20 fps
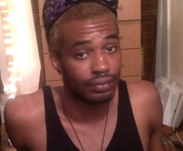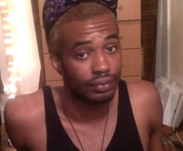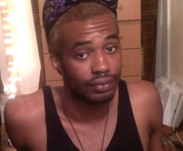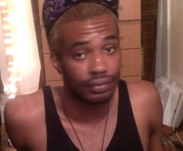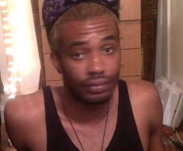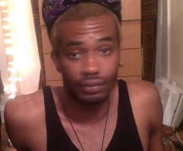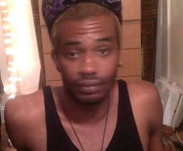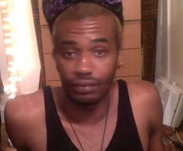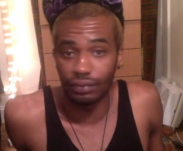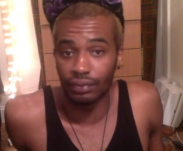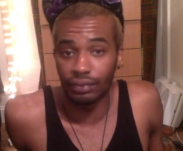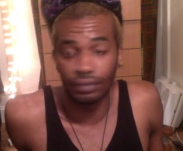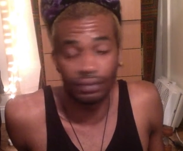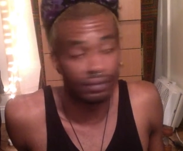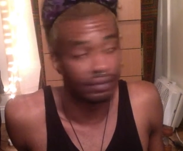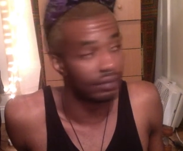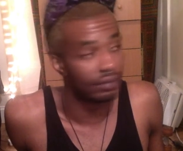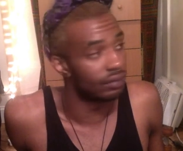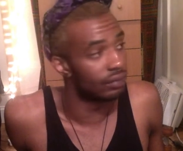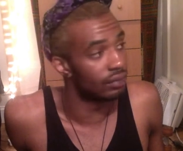
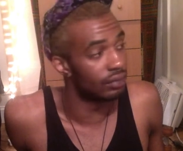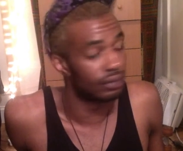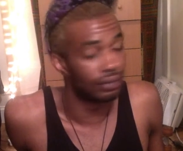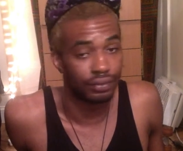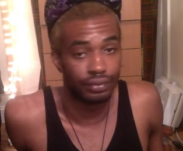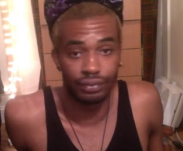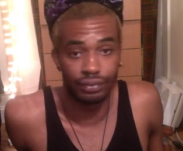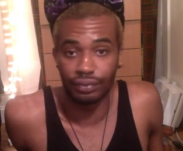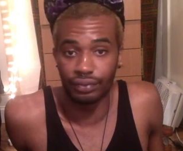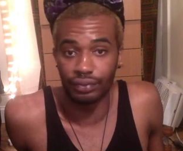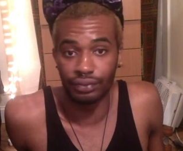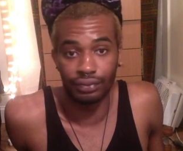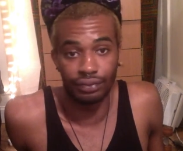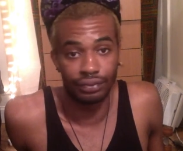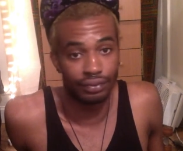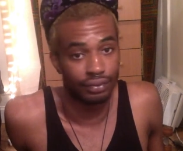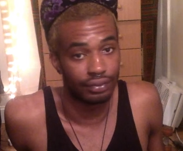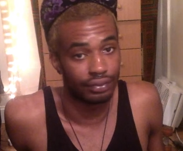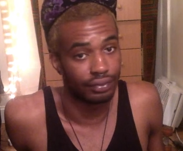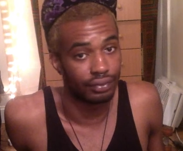
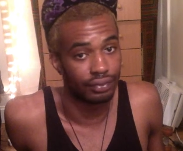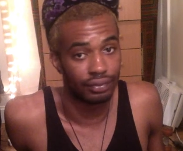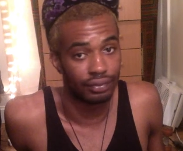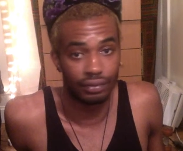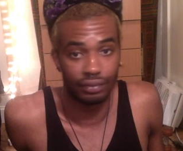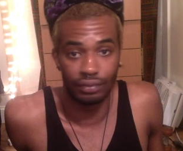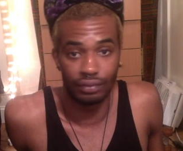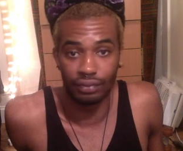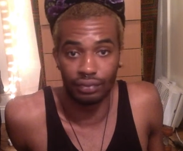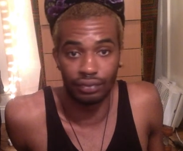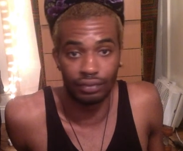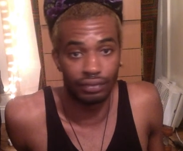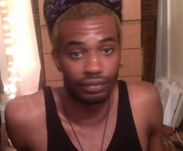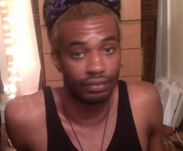Nothing is said.